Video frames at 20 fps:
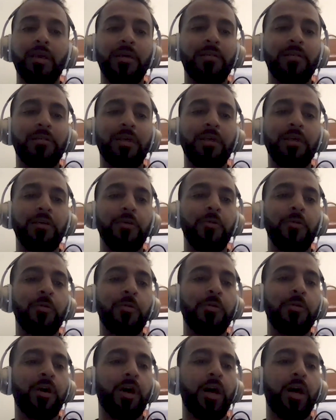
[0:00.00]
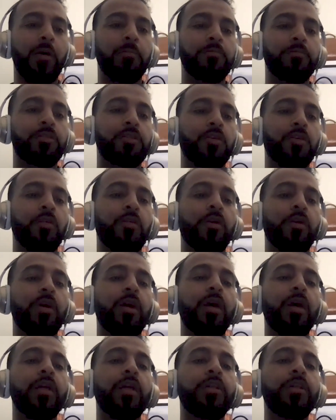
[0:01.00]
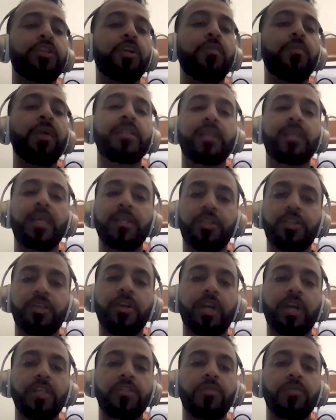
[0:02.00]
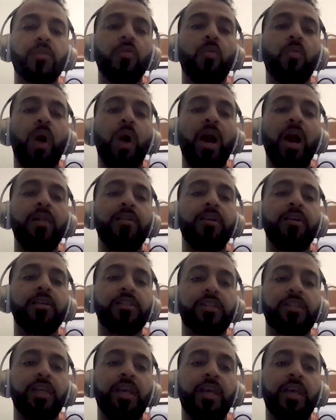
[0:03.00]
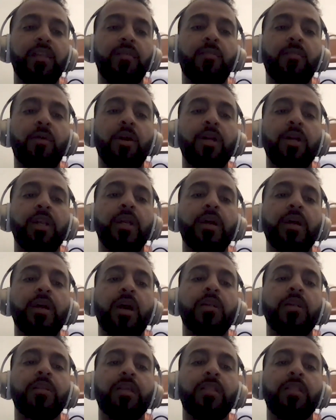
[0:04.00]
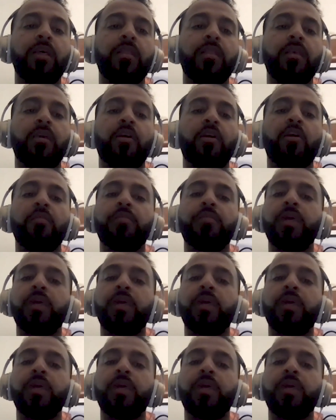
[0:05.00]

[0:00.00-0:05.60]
Yeah, thank you. So it should make sense to your customer why they're seeing the marketing content that they are,